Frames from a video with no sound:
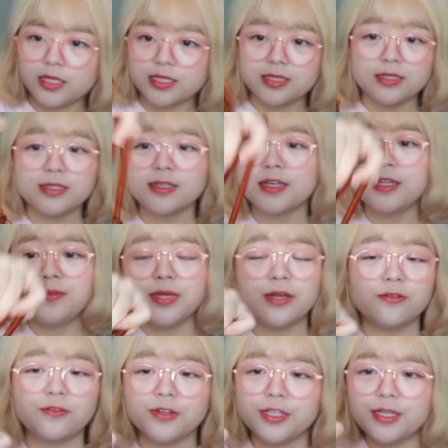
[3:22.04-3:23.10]
This is gonna be
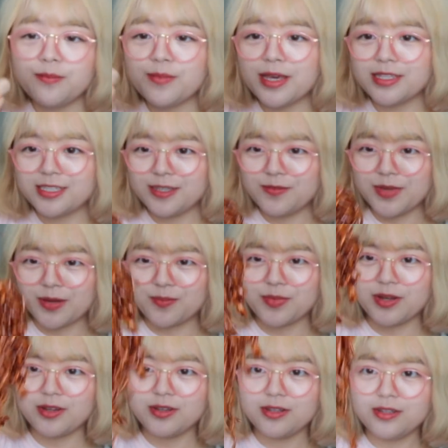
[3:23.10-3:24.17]
a really messy
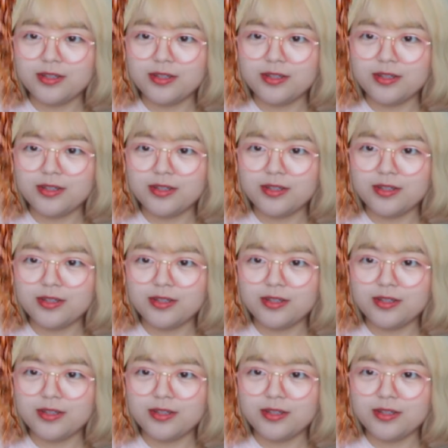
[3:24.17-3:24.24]
mukbang.